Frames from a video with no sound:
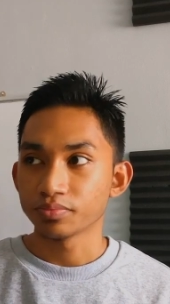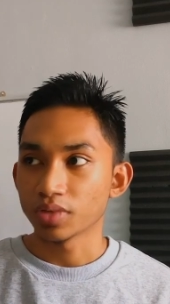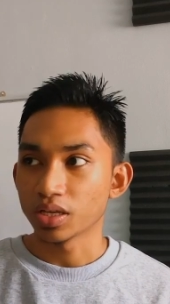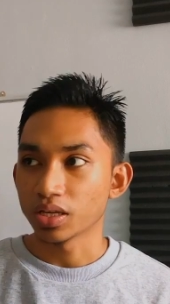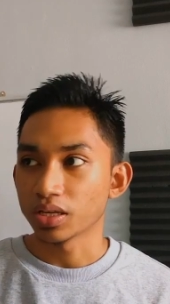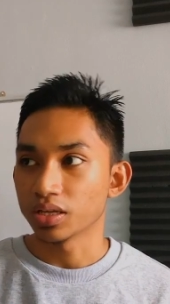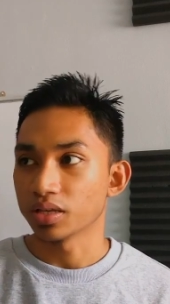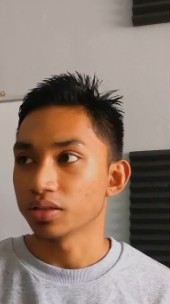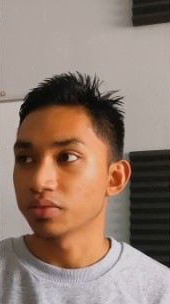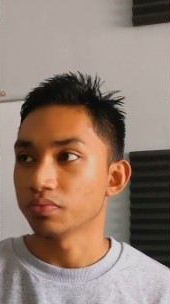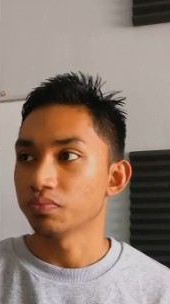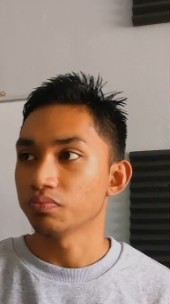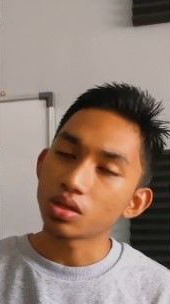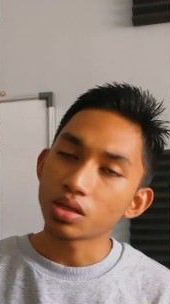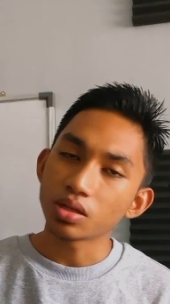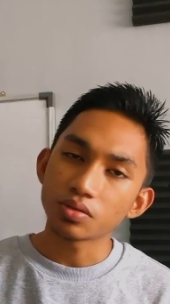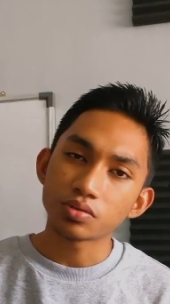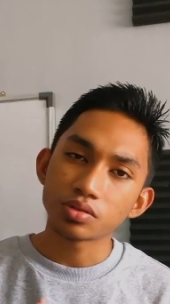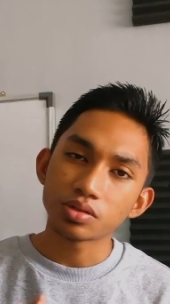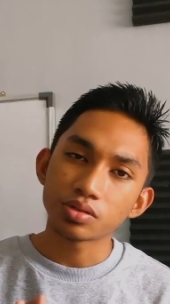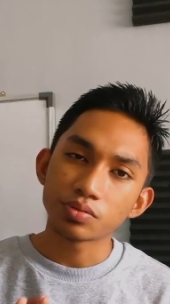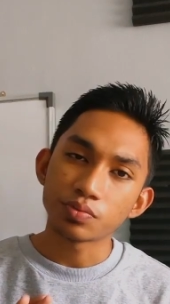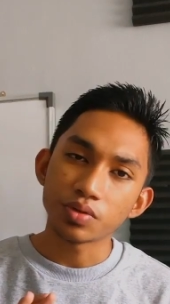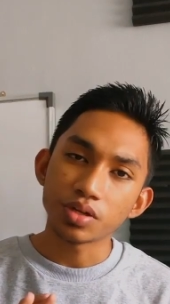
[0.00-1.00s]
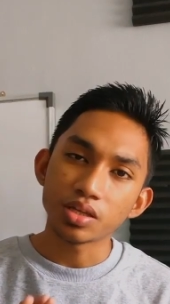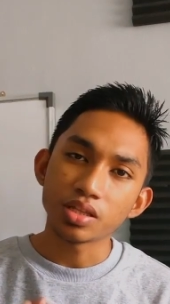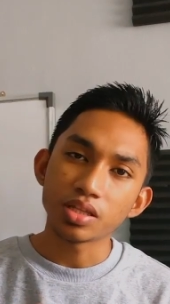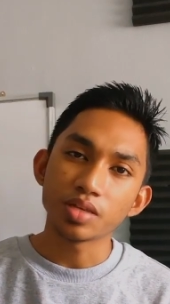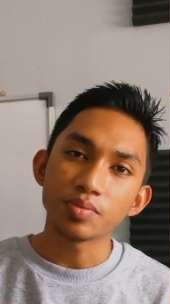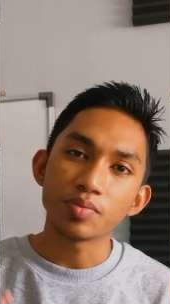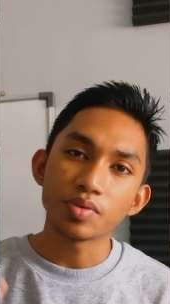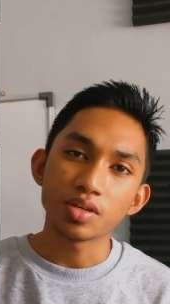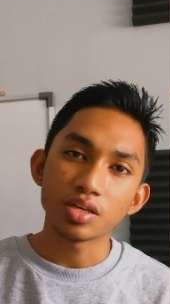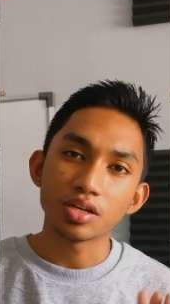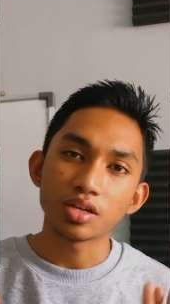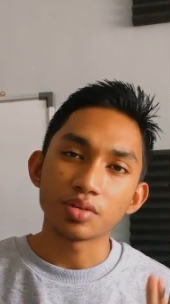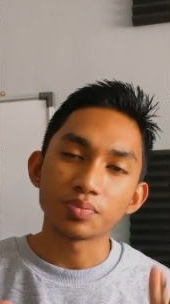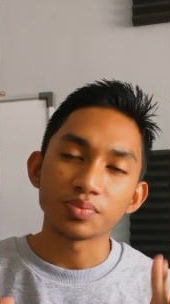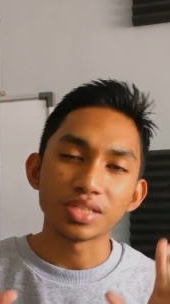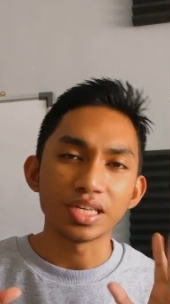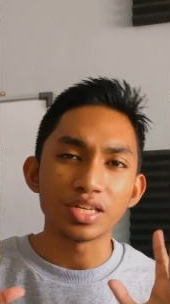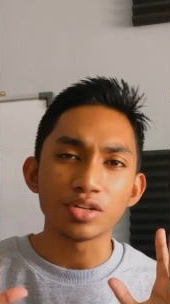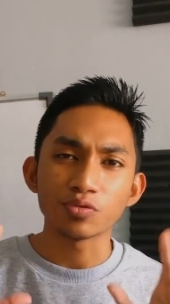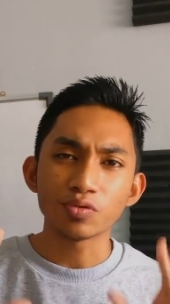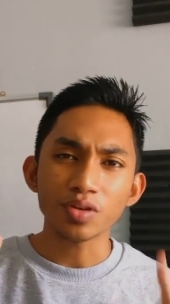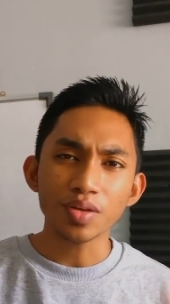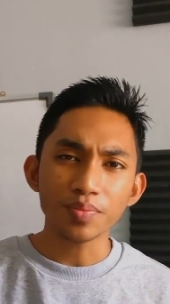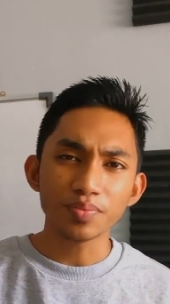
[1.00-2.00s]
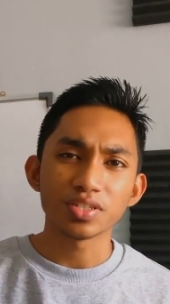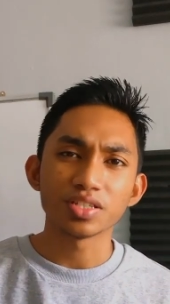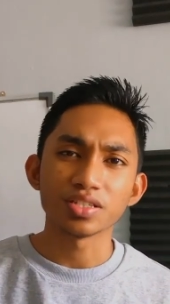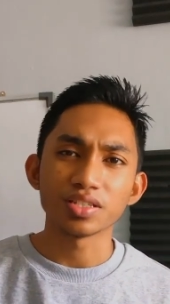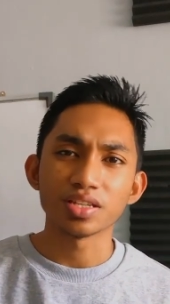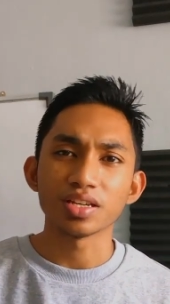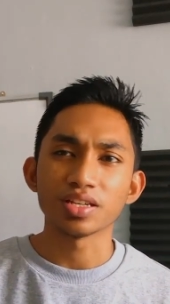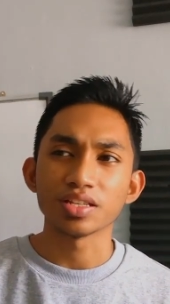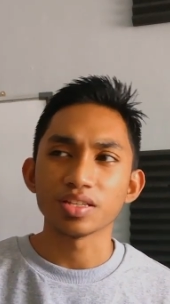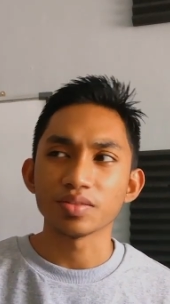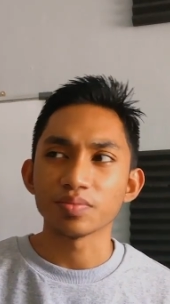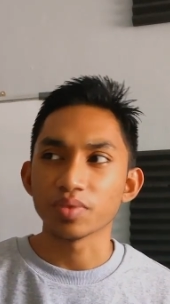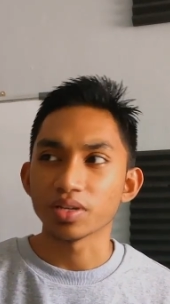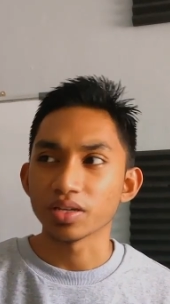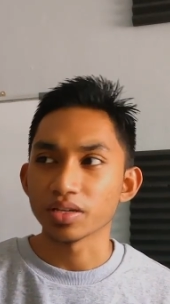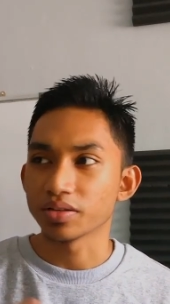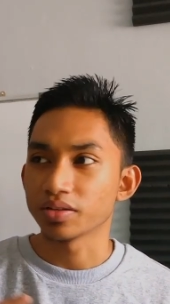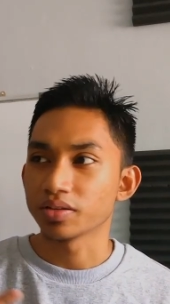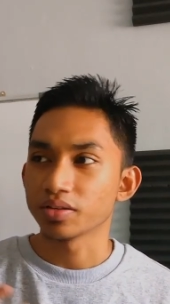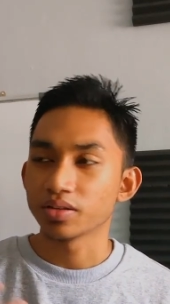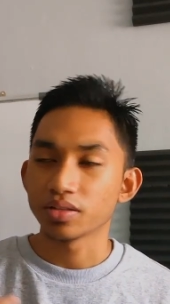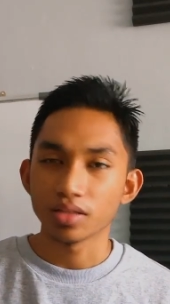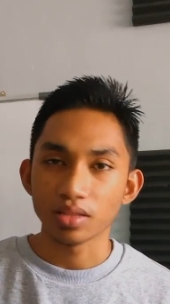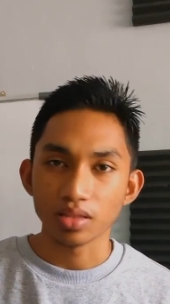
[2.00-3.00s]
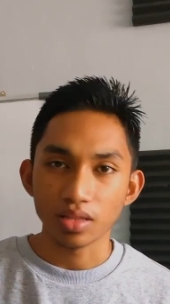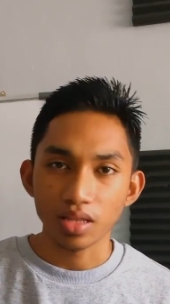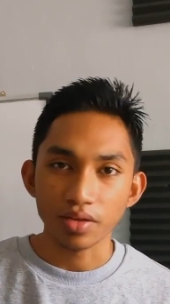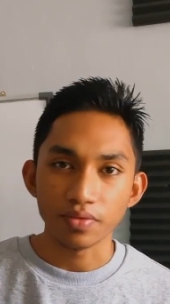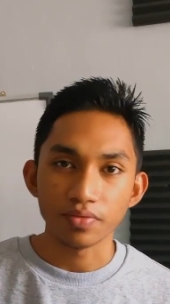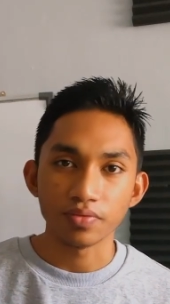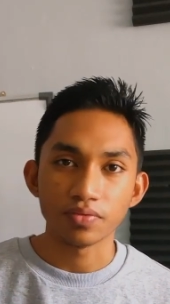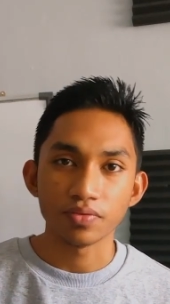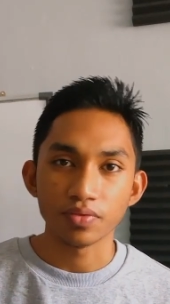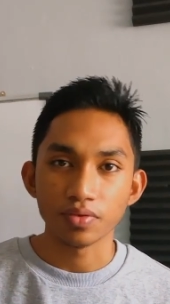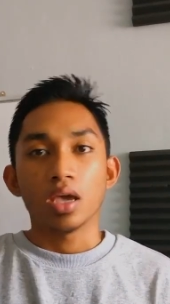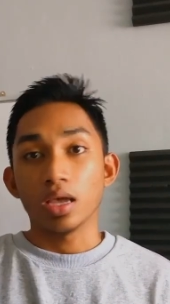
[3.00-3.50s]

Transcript: and it really becomes a kryptonite in my life.